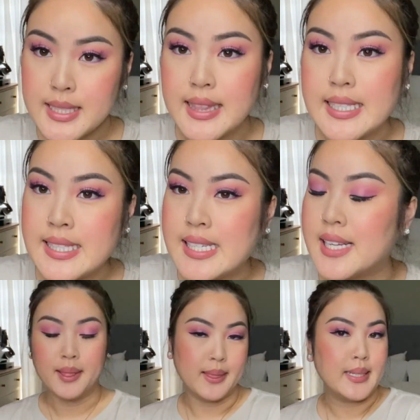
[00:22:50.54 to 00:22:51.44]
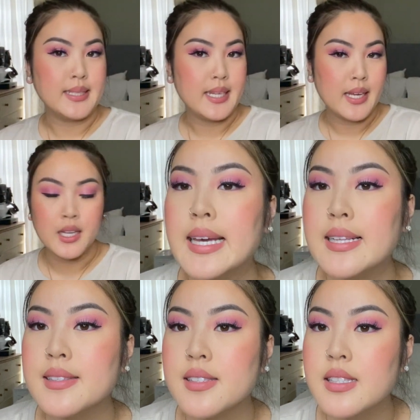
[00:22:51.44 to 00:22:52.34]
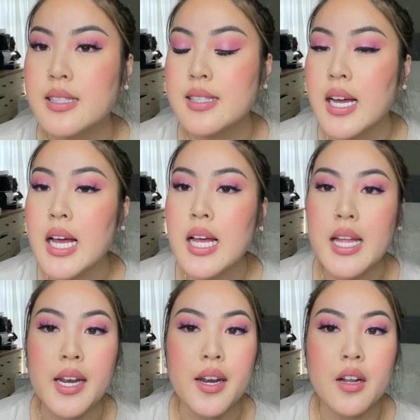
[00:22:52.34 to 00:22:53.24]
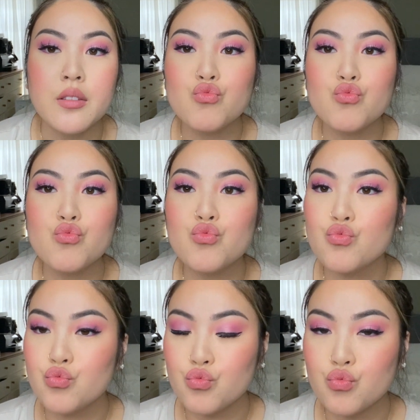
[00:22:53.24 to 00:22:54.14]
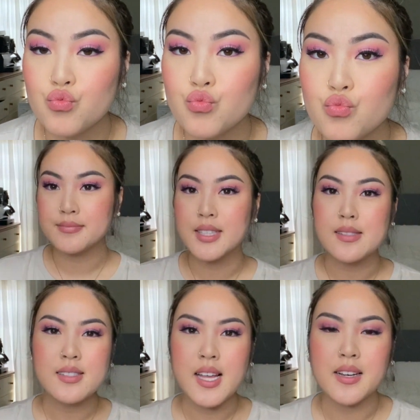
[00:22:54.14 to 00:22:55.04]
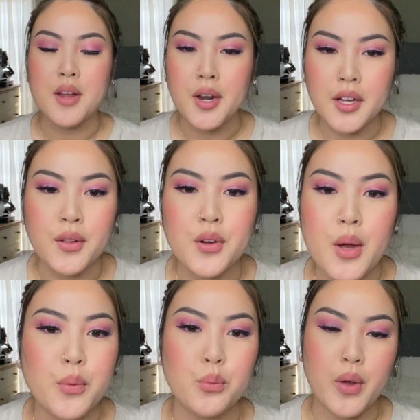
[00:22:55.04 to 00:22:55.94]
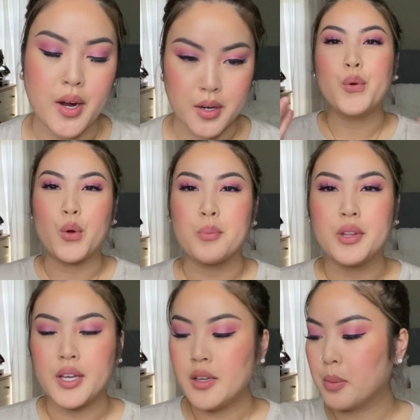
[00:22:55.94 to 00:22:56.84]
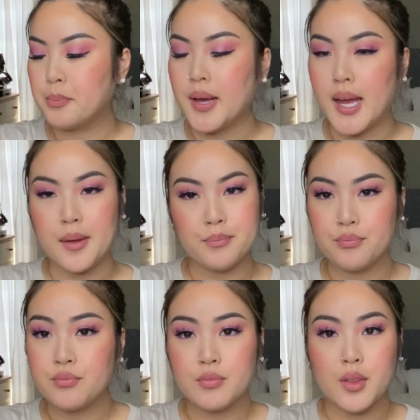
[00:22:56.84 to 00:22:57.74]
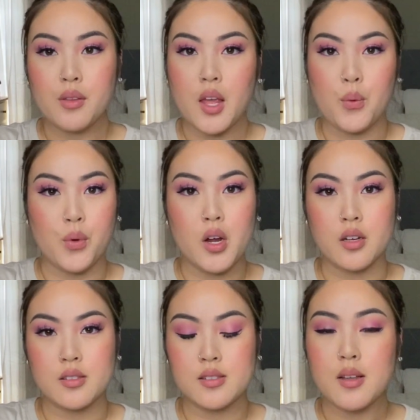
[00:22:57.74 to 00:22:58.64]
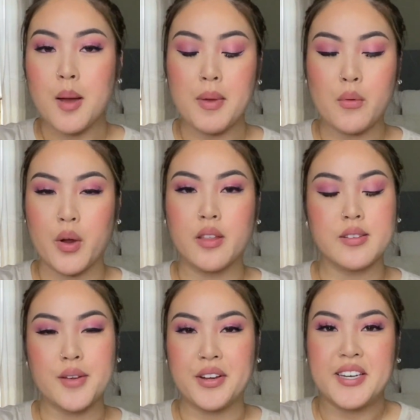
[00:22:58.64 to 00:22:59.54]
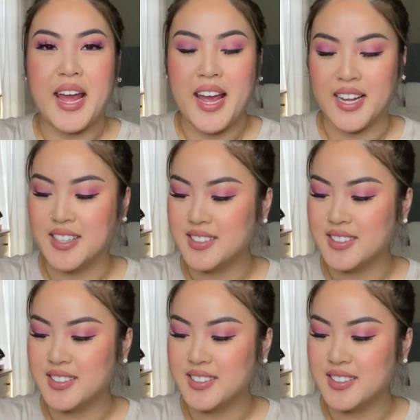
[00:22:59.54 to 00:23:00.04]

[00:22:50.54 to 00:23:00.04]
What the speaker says: Listen, Linda, it's done. This is like not a color I would wear normally, but it works. I might wear this every day.